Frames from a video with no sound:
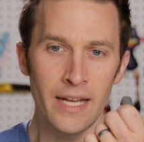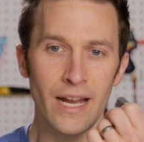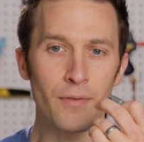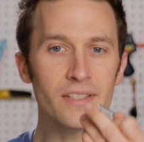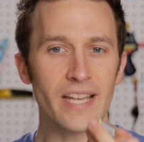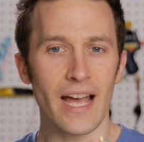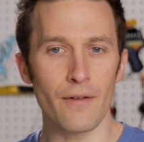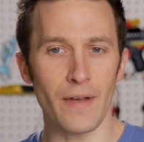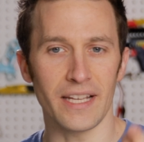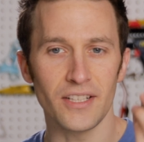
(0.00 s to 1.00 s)
Now these
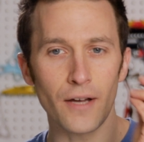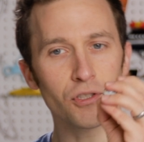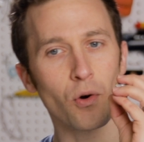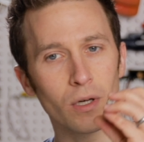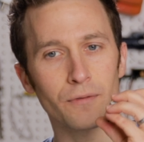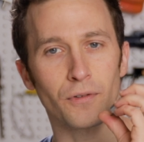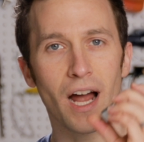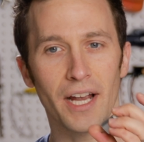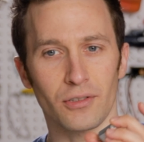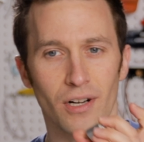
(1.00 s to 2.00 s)
have enough torque for
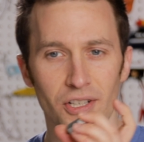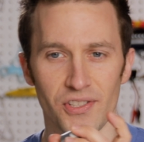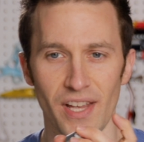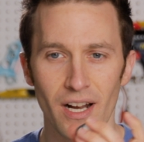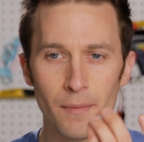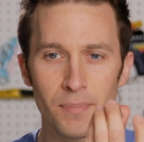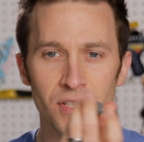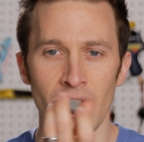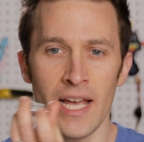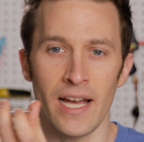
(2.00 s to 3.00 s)
high crush setups,